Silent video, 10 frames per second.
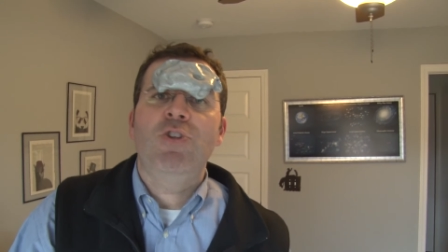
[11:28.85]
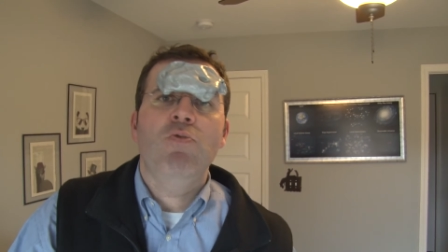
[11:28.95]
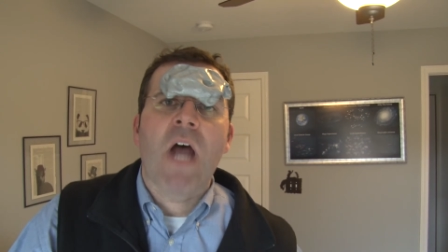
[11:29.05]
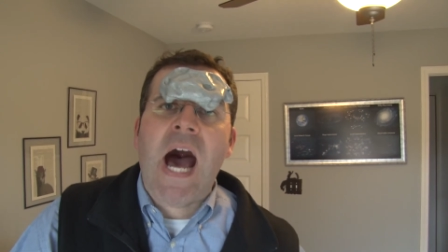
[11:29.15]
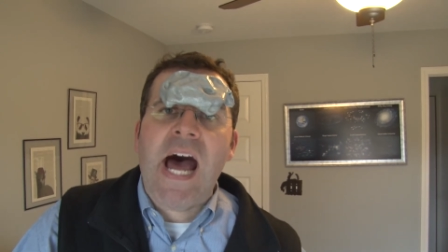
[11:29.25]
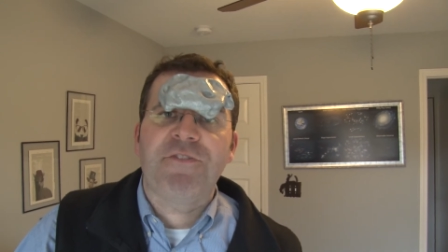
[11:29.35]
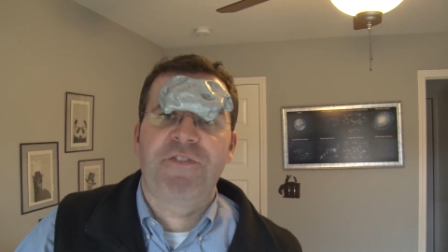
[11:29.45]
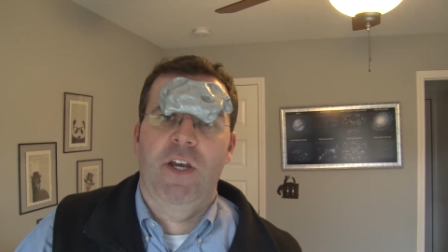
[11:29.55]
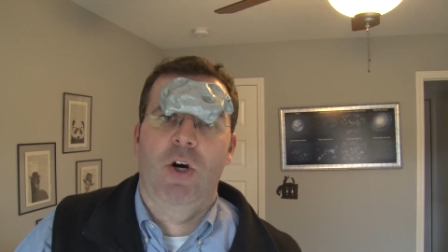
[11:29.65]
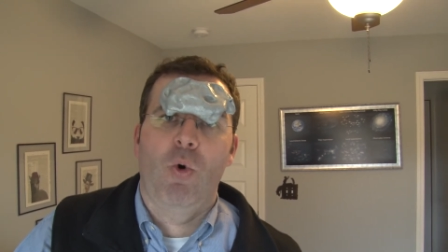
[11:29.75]
do not
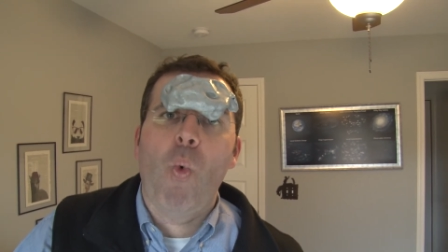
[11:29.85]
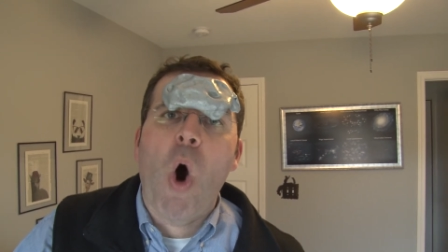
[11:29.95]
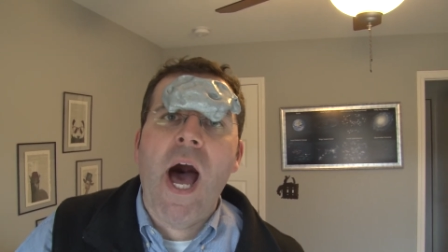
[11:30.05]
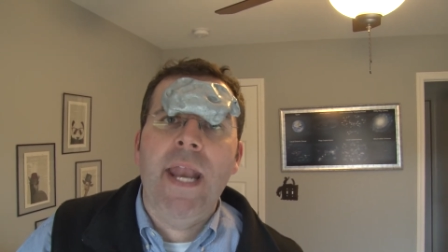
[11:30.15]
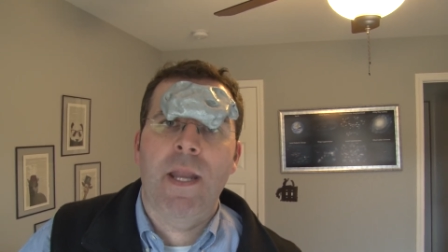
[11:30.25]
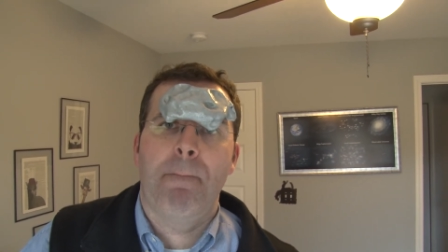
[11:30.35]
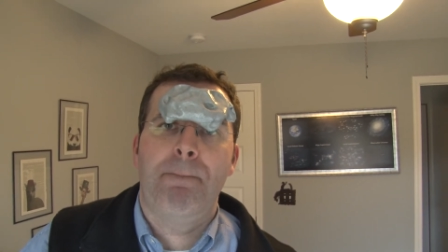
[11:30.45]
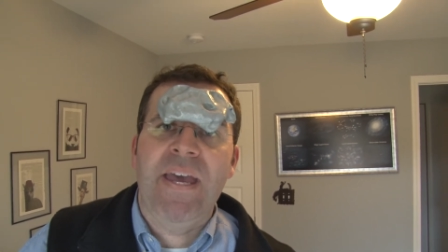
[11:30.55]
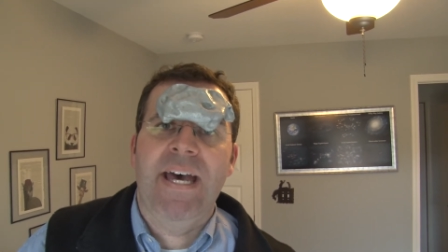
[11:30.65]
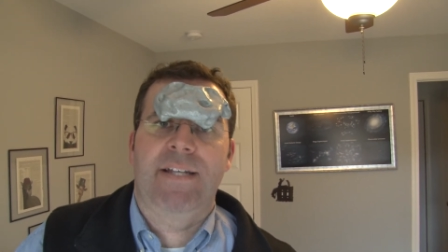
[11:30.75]
feel
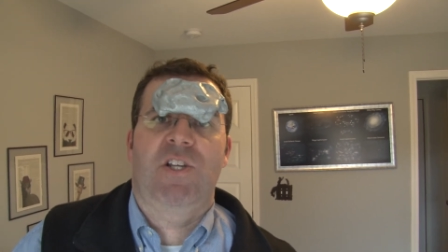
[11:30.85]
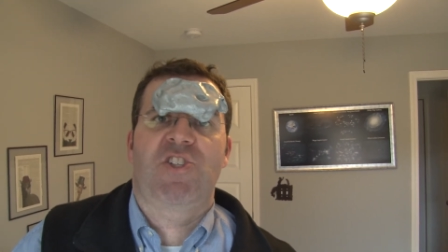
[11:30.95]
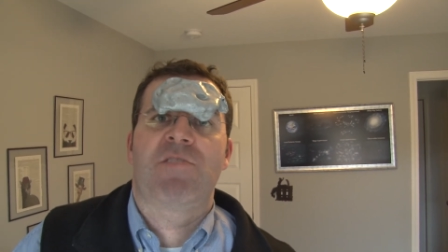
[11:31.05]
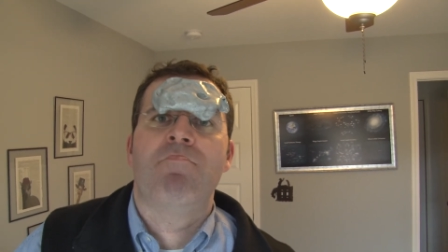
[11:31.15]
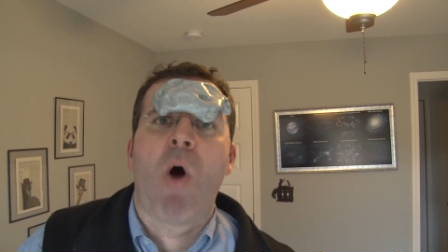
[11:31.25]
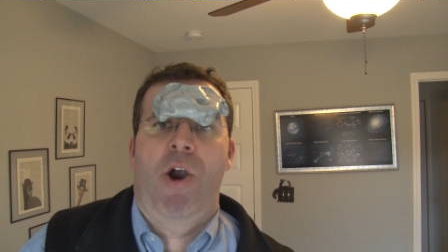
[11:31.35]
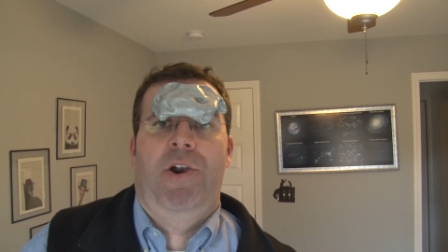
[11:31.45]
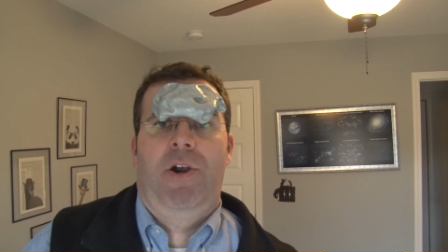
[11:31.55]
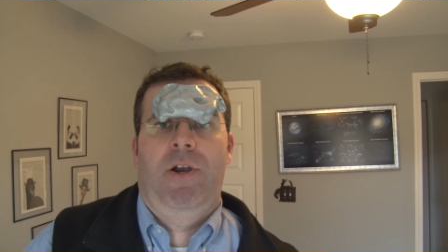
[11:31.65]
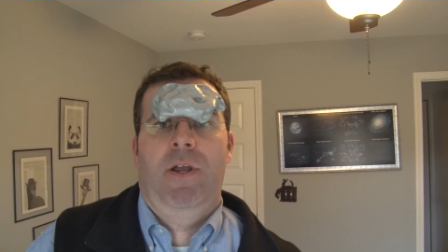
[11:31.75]
one bit
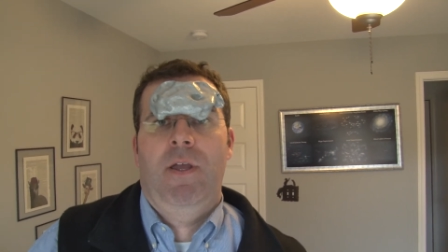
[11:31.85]
smarter.